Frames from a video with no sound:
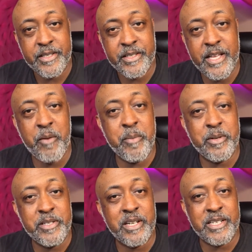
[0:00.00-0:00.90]
Y'all remember
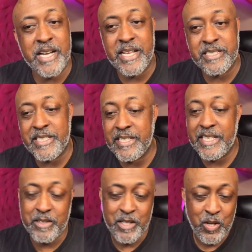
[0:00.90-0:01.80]
Duck Dynasty? And
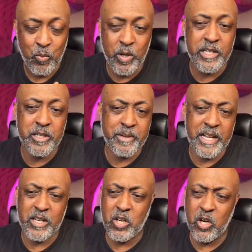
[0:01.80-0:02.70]
then one of them
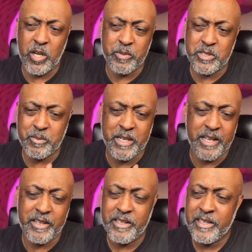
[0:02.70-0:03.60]
got caught up with some kind of